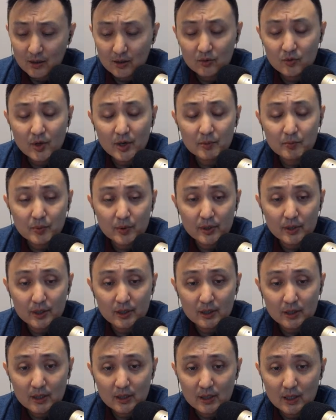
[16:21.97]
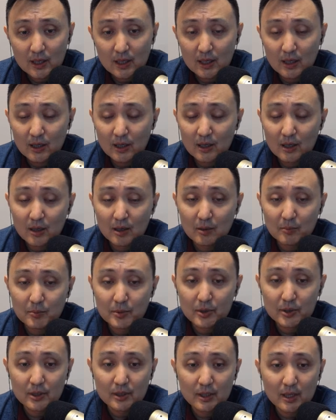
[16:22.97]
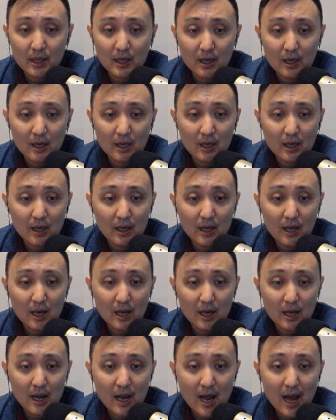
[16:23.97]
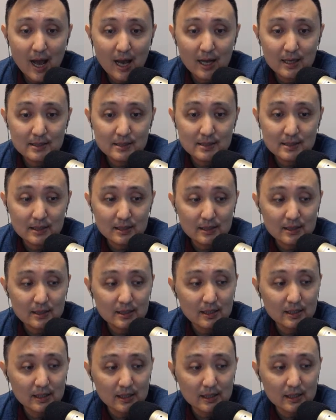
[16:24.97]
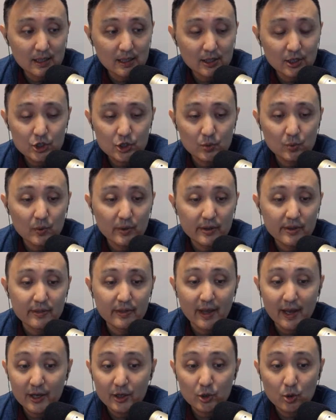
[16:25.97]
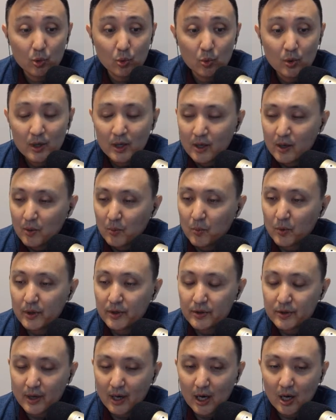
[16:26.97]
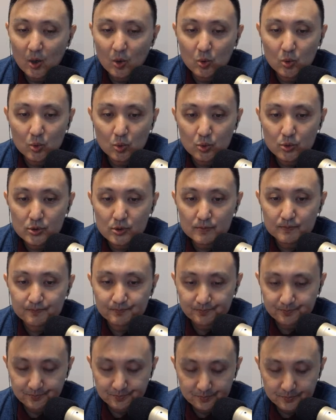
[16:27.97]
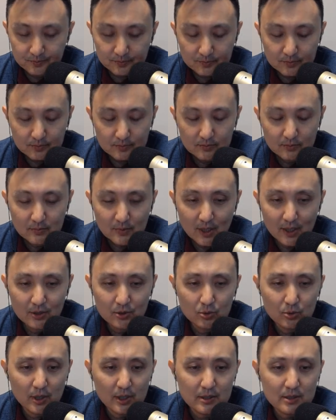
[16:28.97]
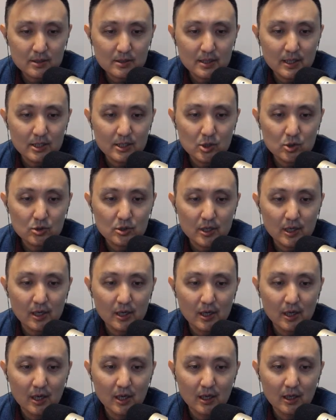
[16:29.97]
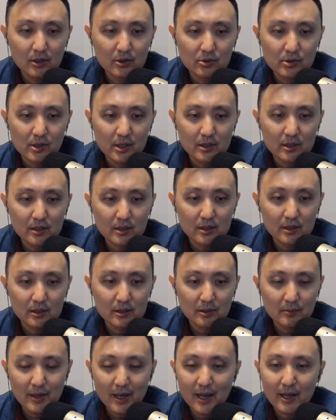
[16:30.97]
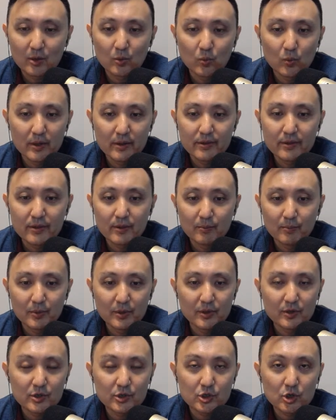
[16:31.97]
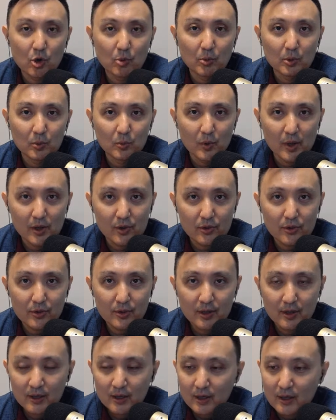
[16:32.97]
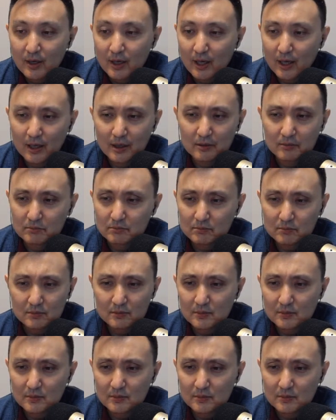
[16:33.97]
Great Britain. Britain has the connection with NATO, with AUKUS, United States, Australia, United Kingdom, and with British Commonwealth. And